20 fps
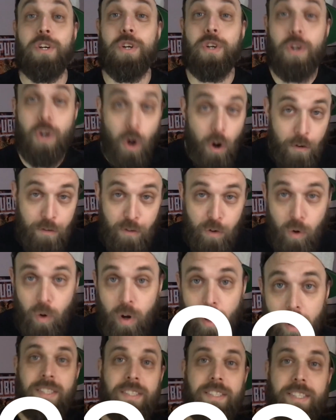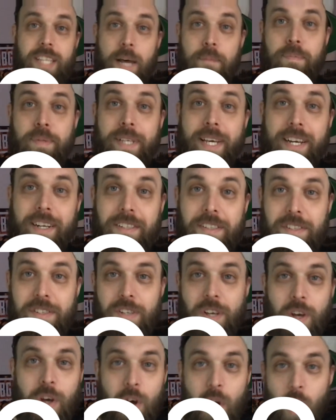Go for it. Step 6,
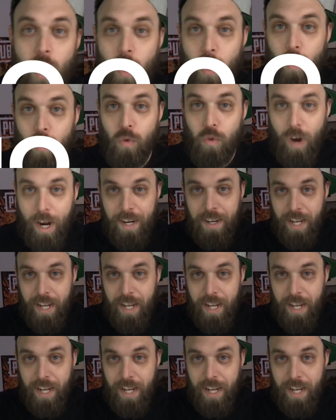write